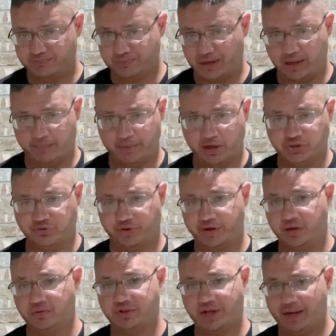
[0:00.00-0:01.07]
I'm Adrian
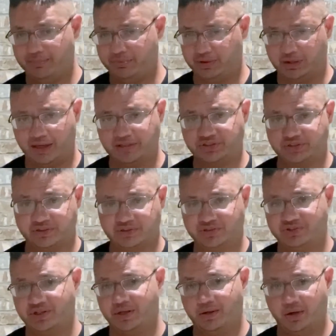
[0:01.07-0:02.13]
Otap, a
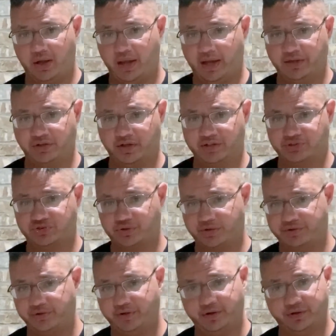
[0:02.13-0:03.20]
licensed handgun
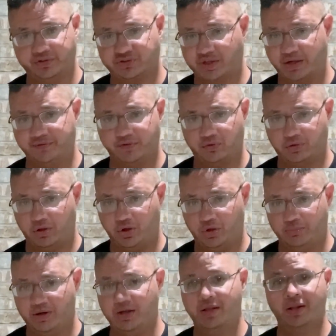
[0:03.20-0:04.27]
instructor here in the state of
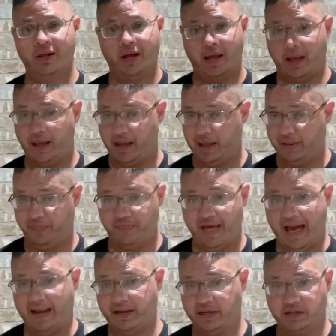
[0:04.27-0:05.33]
Oklahoma, and
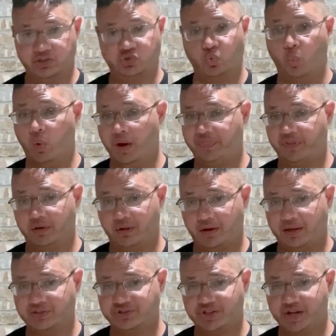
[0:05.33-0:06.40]
that is what the
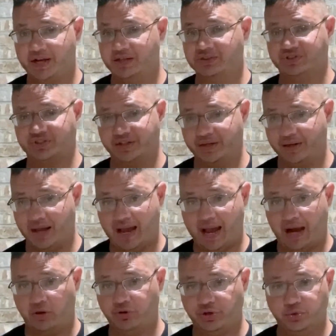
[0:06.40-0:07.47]
law says and
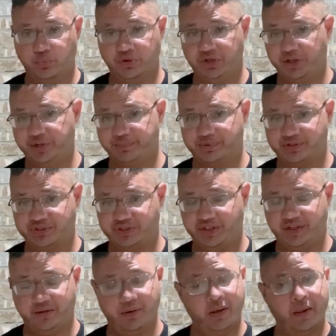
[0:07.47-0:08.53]
how you would need to
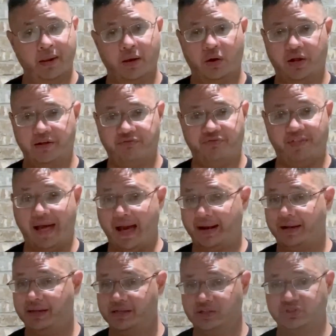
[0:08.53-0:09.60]
proceed if that
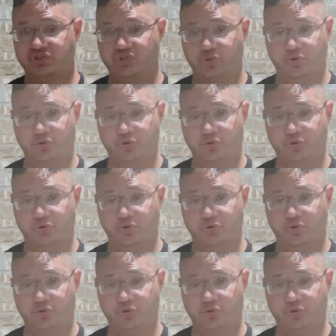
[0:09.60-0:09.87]
is your